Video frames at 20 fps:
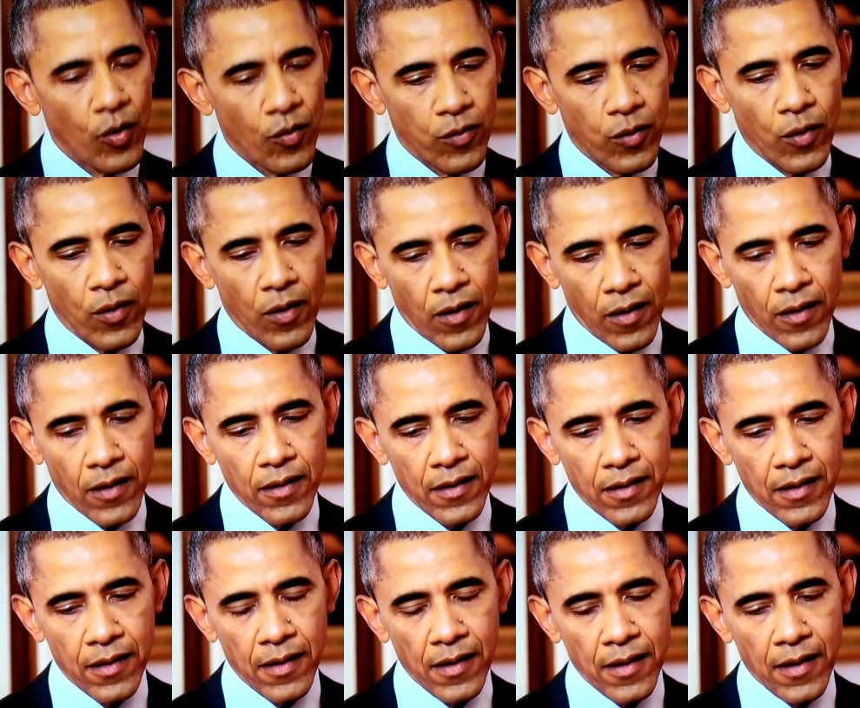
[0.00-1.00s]
But
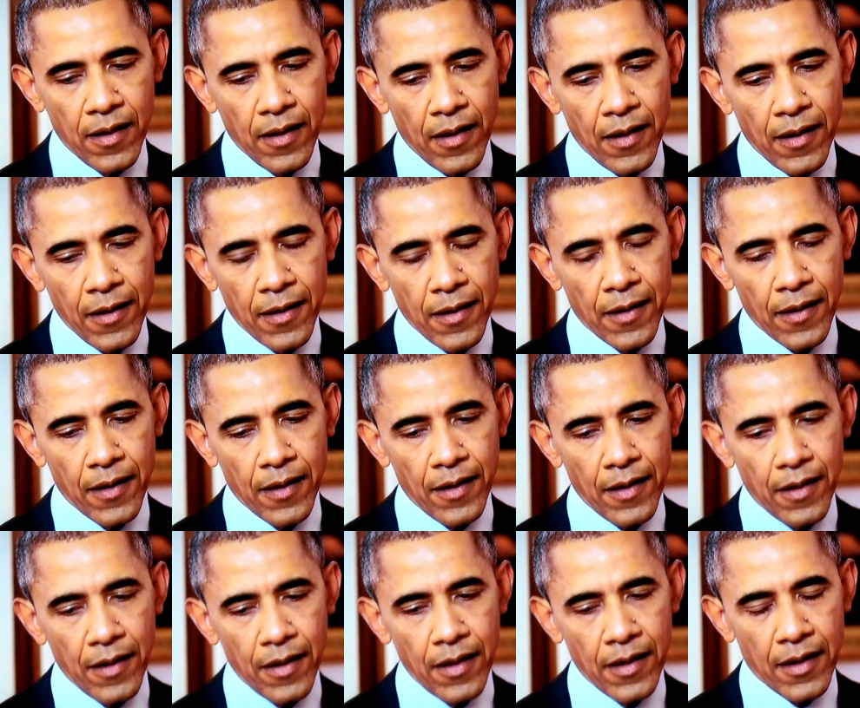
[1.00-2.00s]
overall,
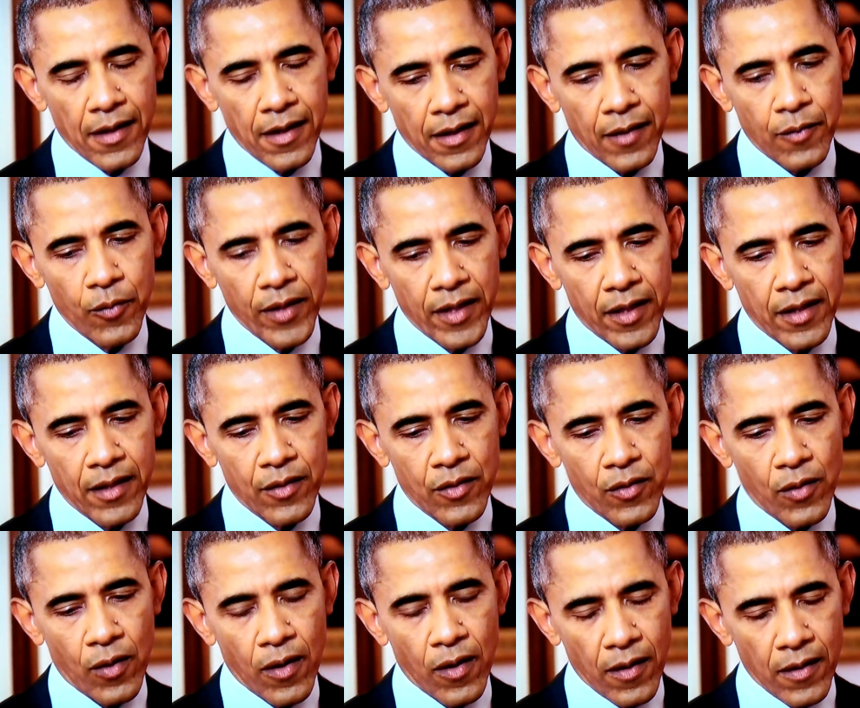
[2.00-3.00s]
I think we
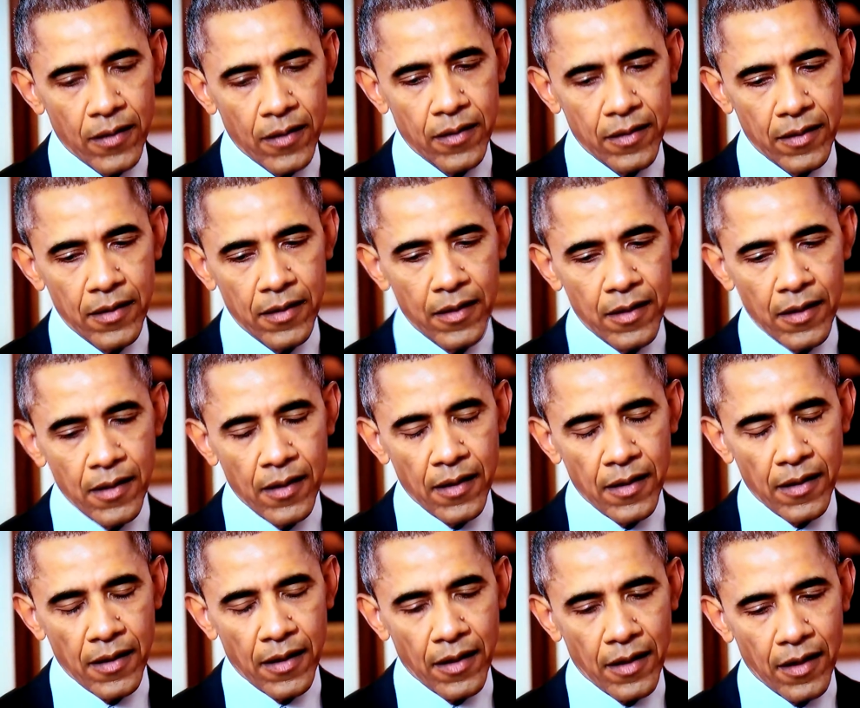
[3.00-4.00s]
can draw
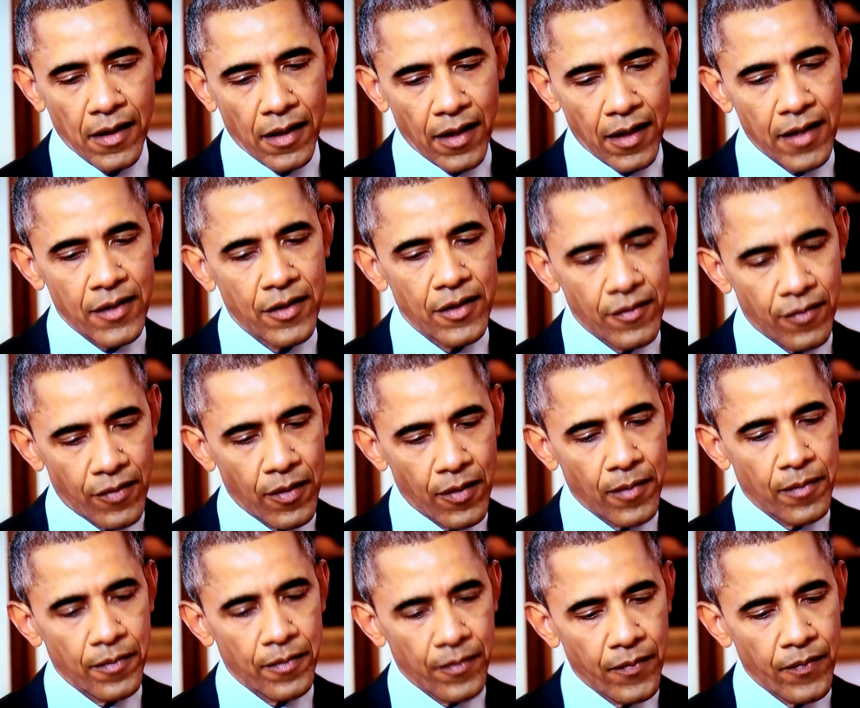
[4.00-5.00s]
a lesson
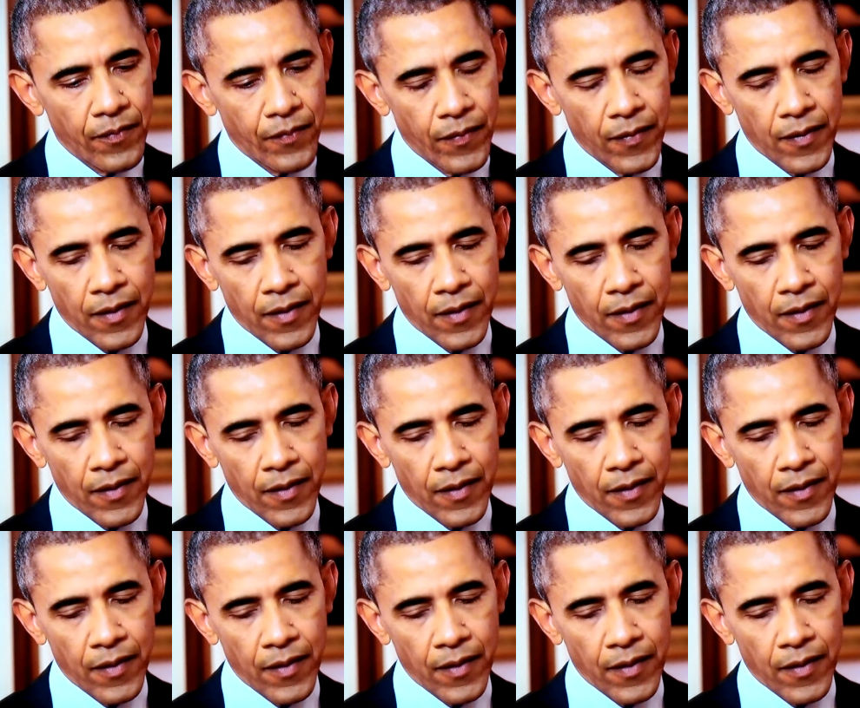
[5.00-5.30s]
from